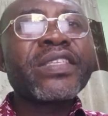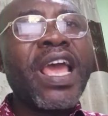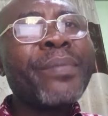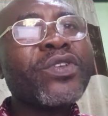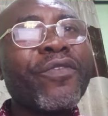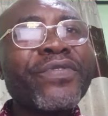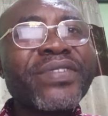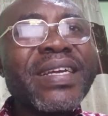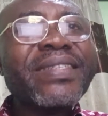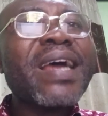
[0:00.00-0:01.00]
terms of
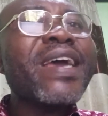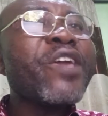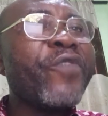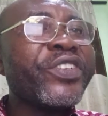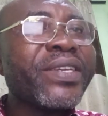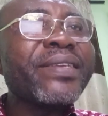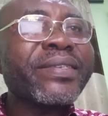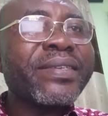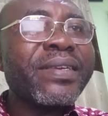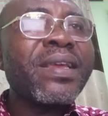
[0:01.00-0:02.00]
greater
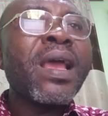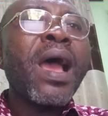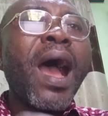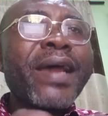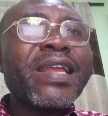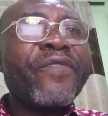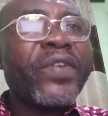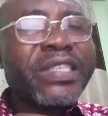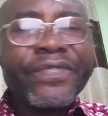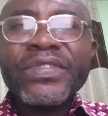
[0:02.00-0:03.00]
efficiency and
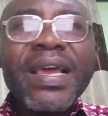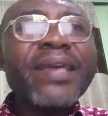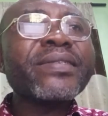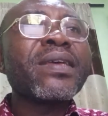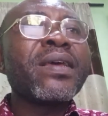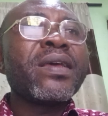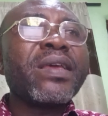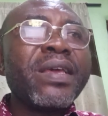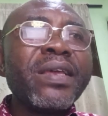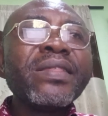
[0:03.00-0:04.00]
effectiveness
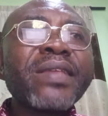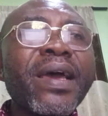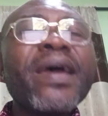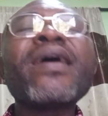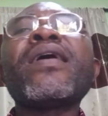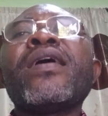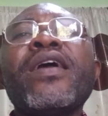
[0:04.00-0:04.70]
in the